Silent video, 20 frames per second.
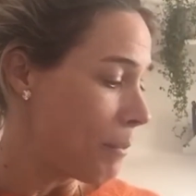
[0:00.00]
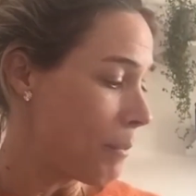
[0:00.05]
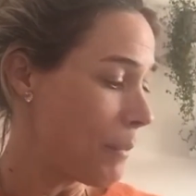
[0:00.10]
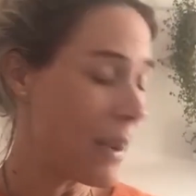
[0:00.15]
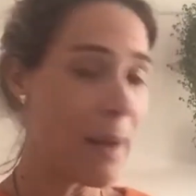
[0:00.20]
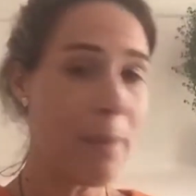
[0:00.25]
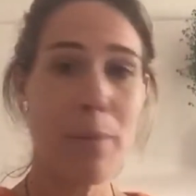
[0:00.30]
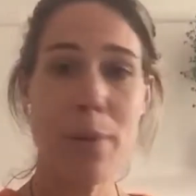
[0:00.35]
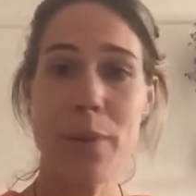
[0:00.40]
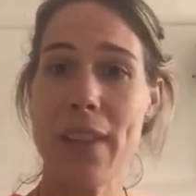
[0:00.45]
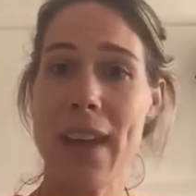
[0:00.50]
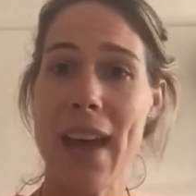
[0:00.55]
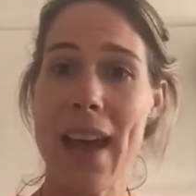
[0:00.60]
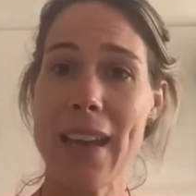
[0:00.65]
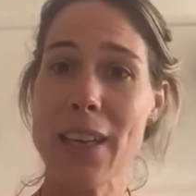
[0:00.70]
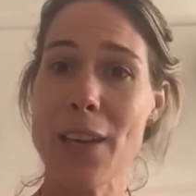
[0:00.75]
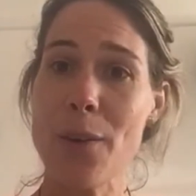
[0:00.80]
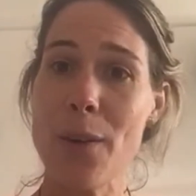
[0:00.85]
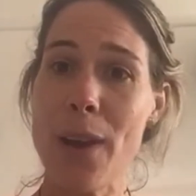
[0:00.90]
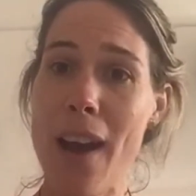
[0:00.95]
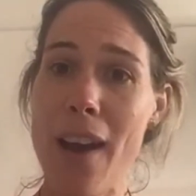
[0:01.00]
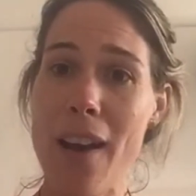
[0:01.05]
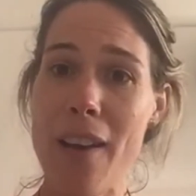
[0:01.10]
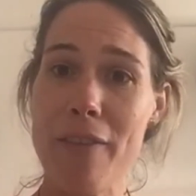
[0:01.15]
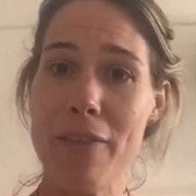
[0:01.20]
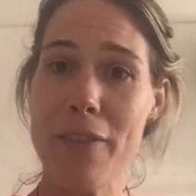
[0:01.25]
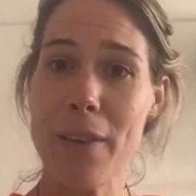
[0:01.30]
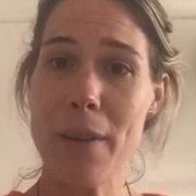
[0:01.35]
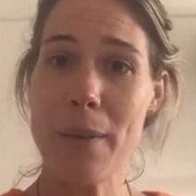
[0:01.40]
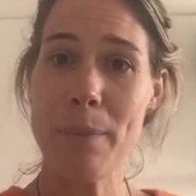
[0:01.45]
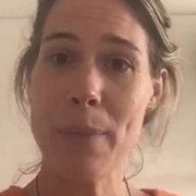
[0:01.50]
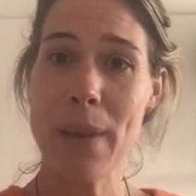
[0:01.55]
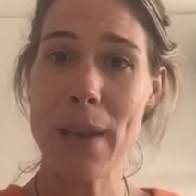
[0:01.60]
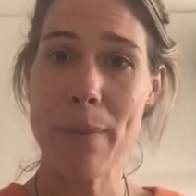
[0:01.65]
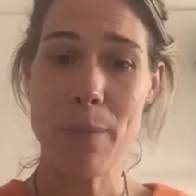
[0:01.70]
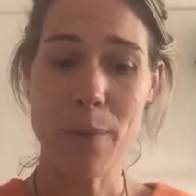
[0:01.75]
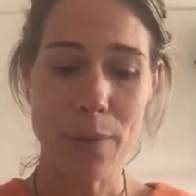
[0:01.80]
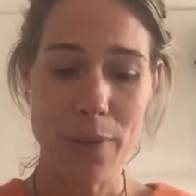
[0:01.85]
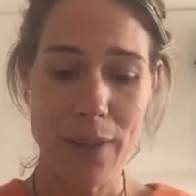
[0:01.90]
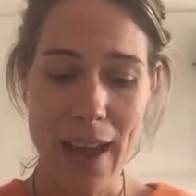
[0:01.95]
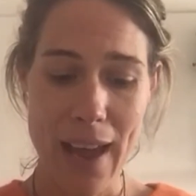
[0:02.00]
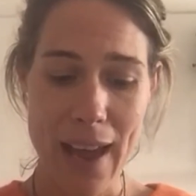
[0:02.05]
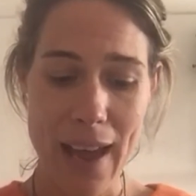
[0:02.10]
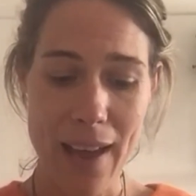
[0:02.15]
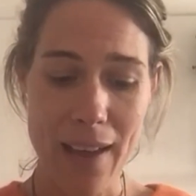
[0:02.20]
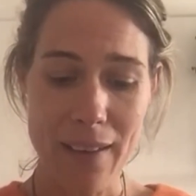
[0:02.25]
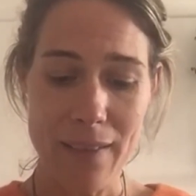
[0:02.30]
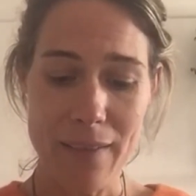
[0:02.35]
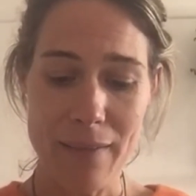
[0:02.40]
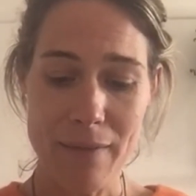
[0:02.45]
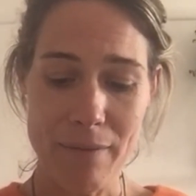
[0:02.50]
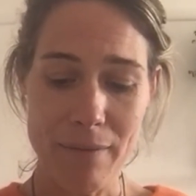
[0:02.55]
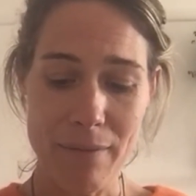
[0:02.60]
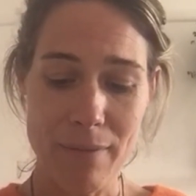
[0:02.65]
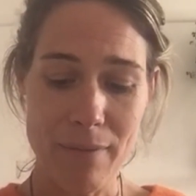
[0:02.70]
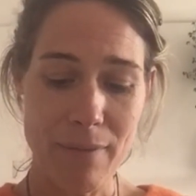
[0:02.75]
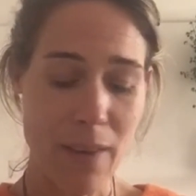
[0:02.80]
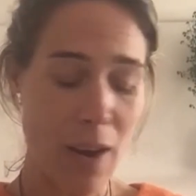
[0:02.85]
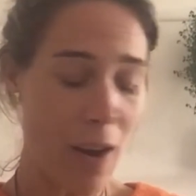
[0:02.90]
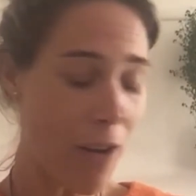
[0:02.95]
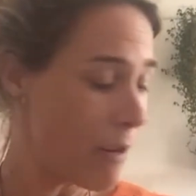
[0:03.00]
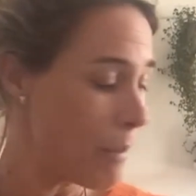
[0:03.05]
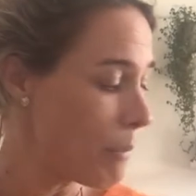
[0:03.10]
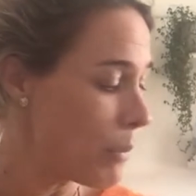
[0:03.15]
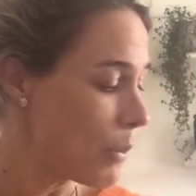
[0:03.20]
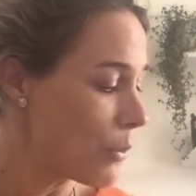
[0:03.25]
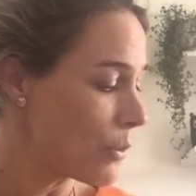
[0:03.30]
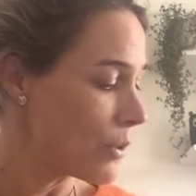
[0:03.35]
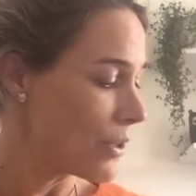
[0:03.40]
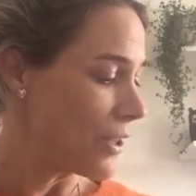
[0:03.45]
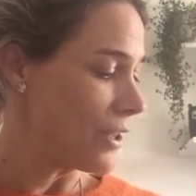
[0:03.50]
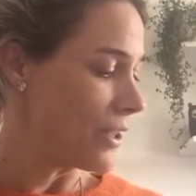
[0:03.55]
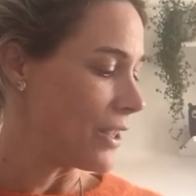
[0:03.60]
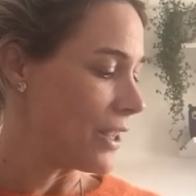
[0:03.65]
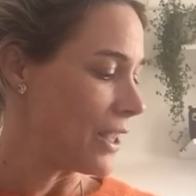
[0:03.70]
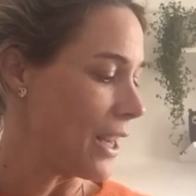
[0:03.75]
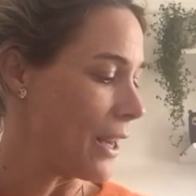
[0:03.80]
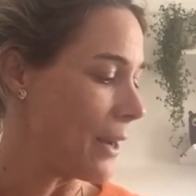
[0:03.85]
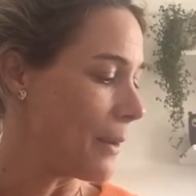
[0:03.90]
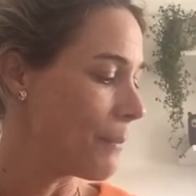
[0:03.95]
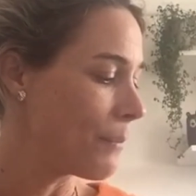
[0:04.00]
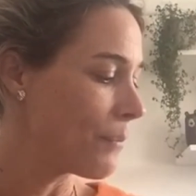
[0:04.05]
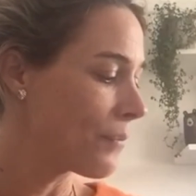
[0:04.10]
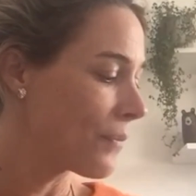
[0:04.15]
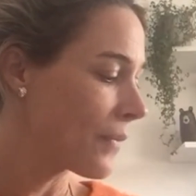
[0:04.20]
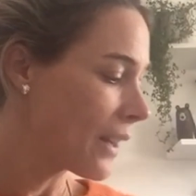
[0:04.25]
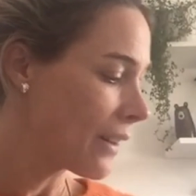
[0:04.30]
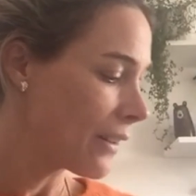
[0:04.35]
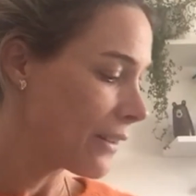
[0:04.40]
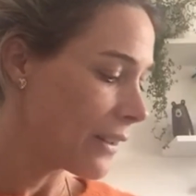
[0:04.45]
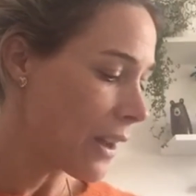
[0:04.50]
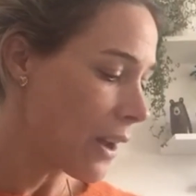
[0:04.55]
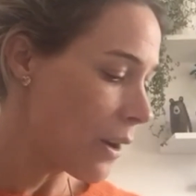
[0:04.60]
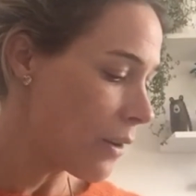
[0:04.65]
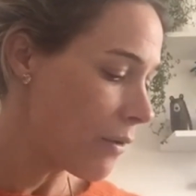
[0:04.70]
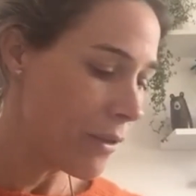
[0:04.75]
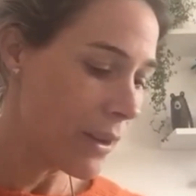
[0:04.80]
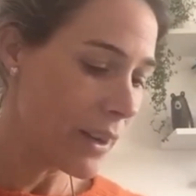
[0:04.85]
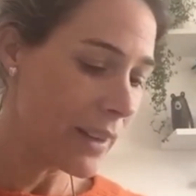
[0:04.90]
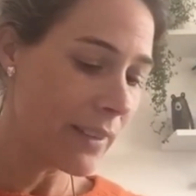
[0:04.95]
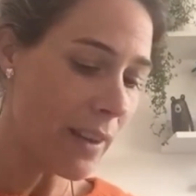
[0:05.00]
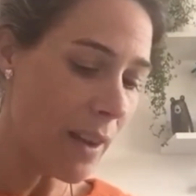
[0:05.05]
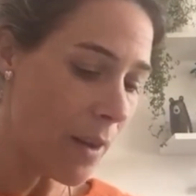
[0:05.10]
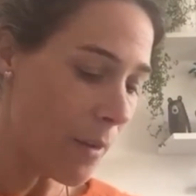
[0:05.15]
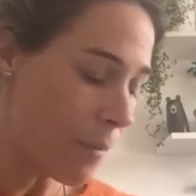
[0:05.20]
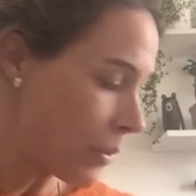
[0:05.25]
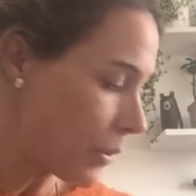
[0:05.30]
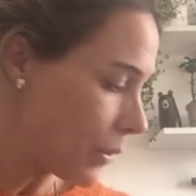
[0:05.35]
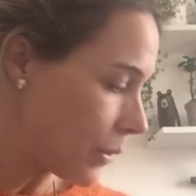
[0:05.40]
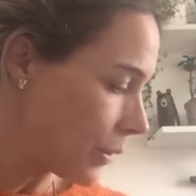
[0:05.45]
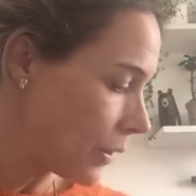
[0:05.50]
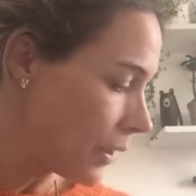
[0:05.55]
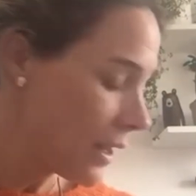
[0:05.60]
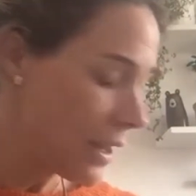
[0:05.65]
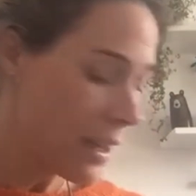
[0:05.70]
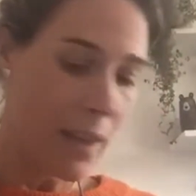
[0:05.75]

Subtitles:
people that you love and people that are important to you. So for example,